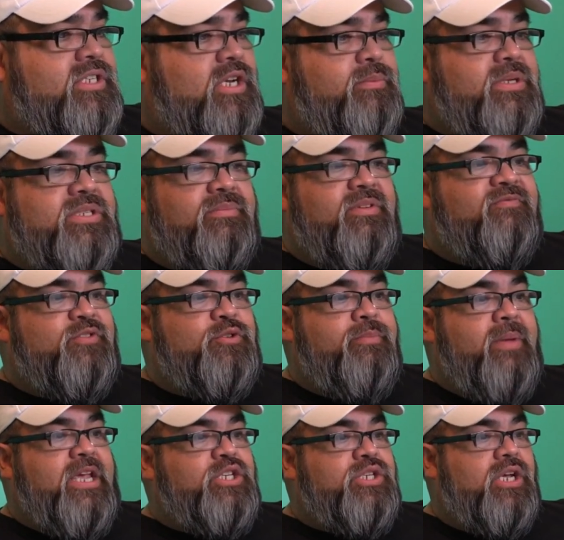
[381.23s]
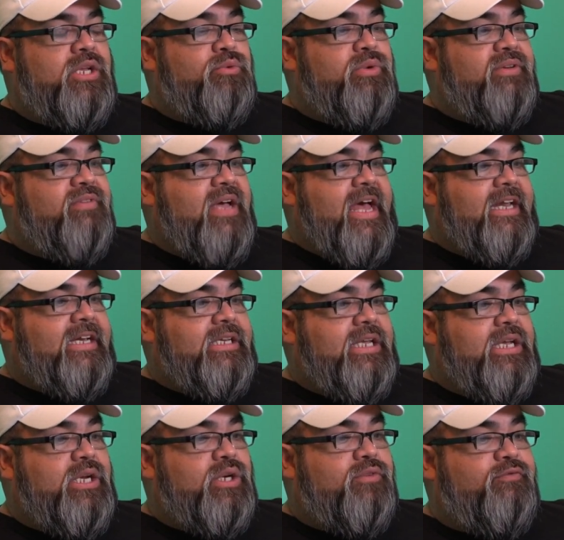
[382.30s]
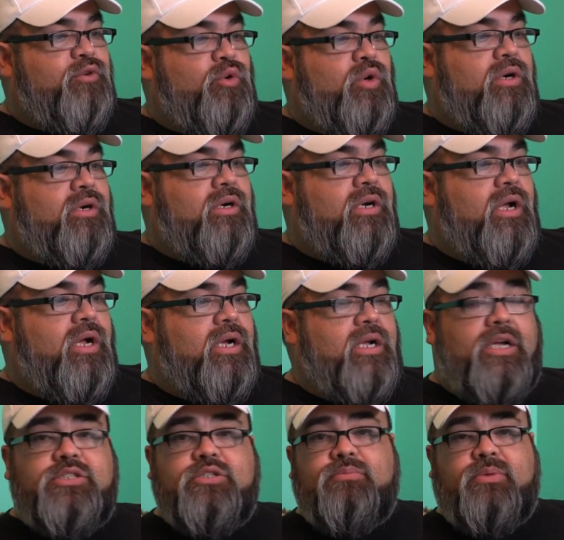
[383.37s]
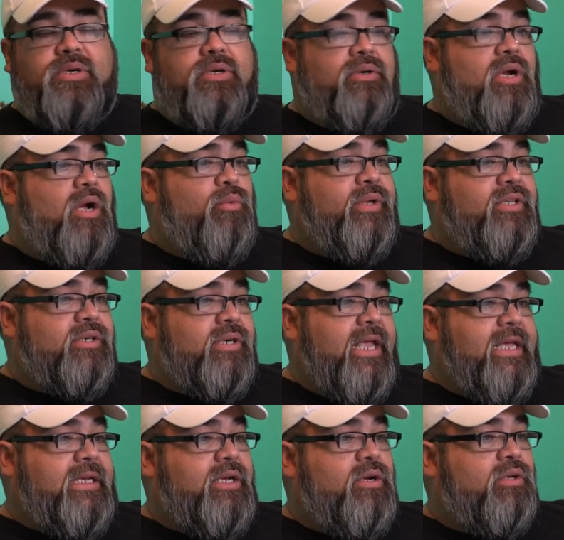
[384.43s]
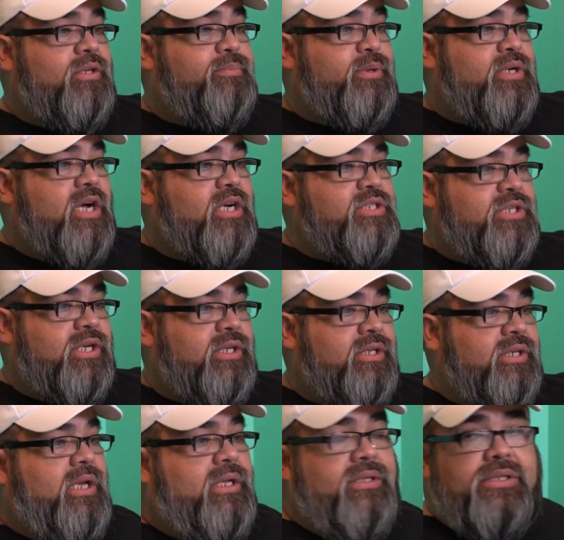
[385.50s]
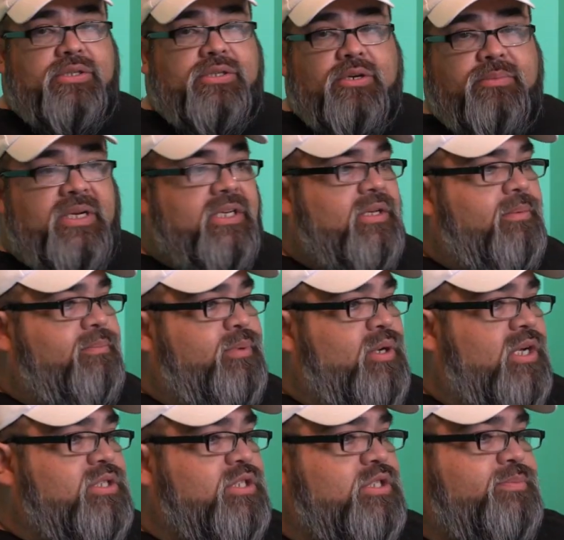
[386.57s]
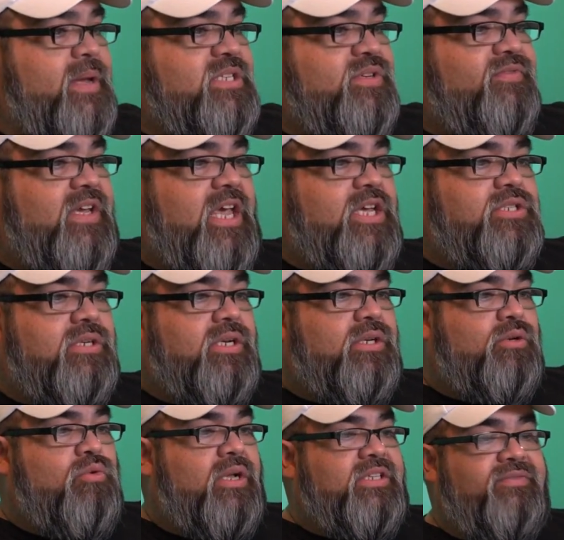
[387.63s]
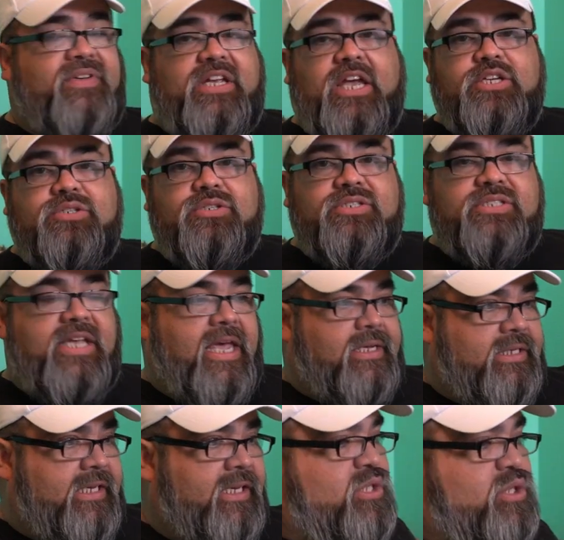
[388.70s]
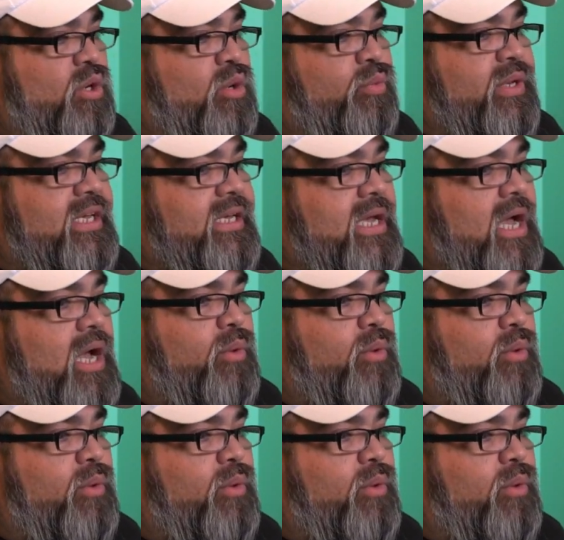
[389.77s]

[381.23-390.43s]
going to be some information we've added here for customer when they're aiding on the production in determining the production specification and quantification scaling. So we